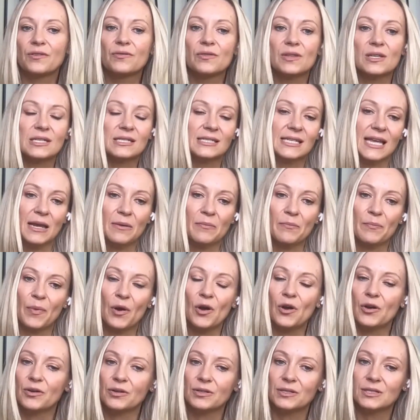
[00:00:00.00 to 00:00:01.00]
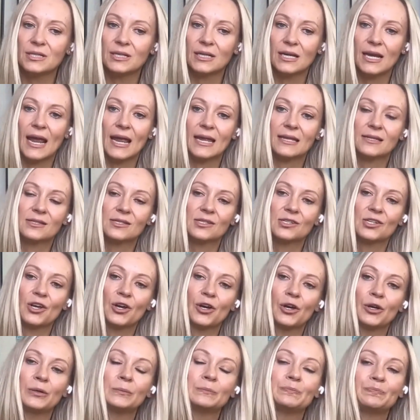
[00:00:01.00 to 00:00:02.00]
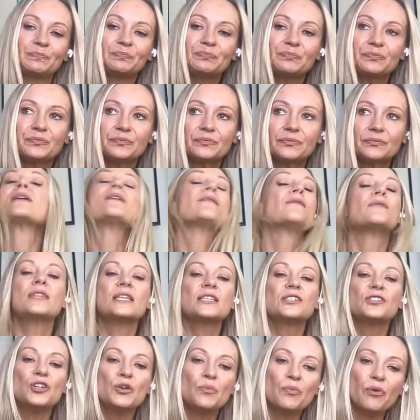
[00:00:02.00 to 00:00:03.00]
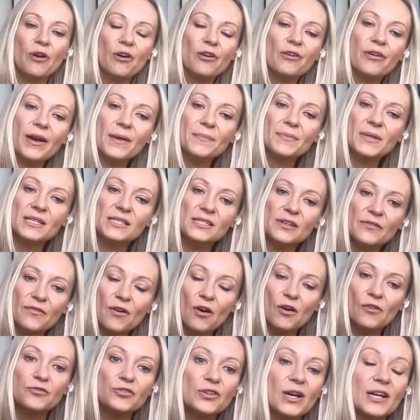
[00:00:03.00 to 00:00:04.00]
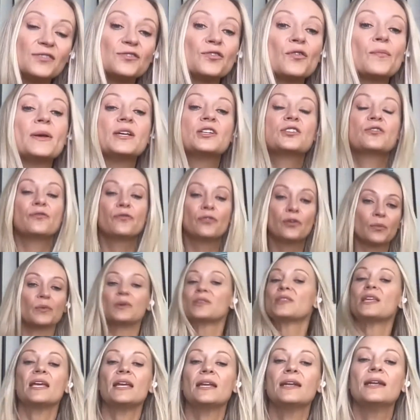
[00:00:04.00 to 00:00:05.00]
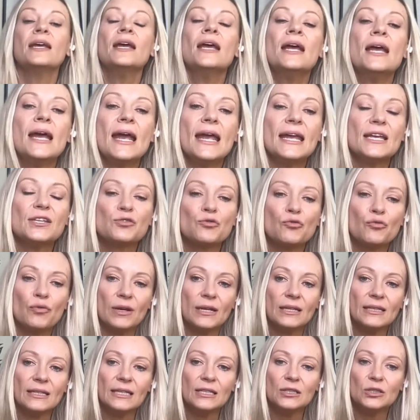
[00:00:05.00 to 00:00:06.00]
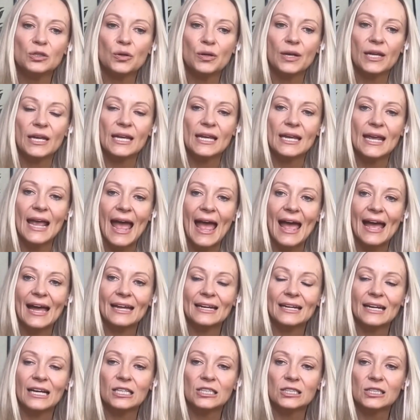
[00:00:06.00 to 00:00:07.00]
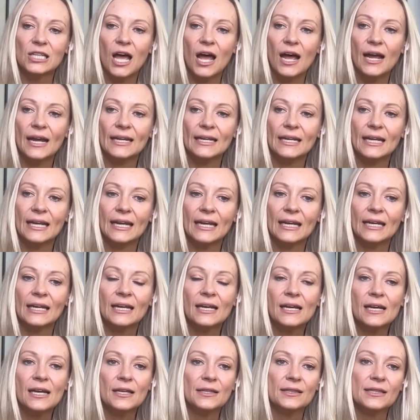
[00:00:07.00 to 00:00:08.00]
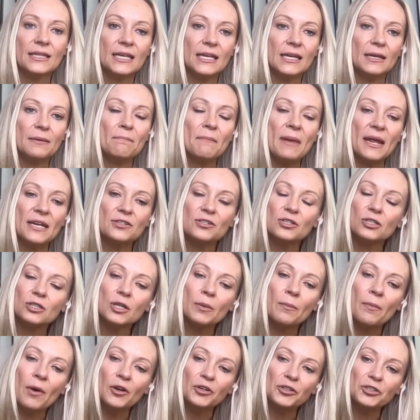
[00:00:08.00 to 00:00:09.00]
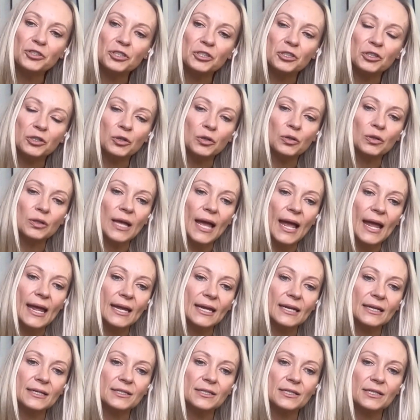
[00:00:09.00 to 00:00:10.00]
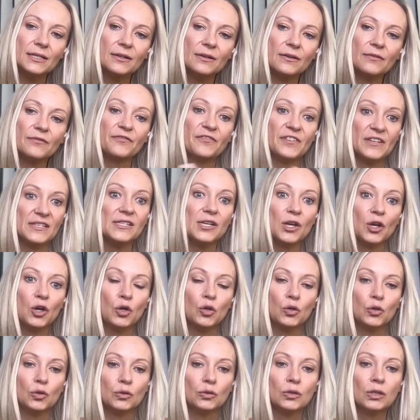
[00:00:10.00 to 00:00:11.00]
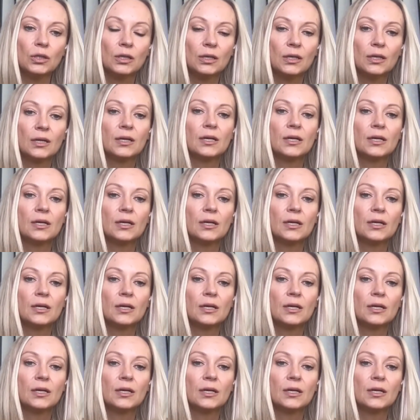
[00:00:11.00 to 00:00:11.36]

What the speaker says: in the same boat. And so this new program that's evolved, Transformation from Within, is really looking at aligning the mental, emotional, and physical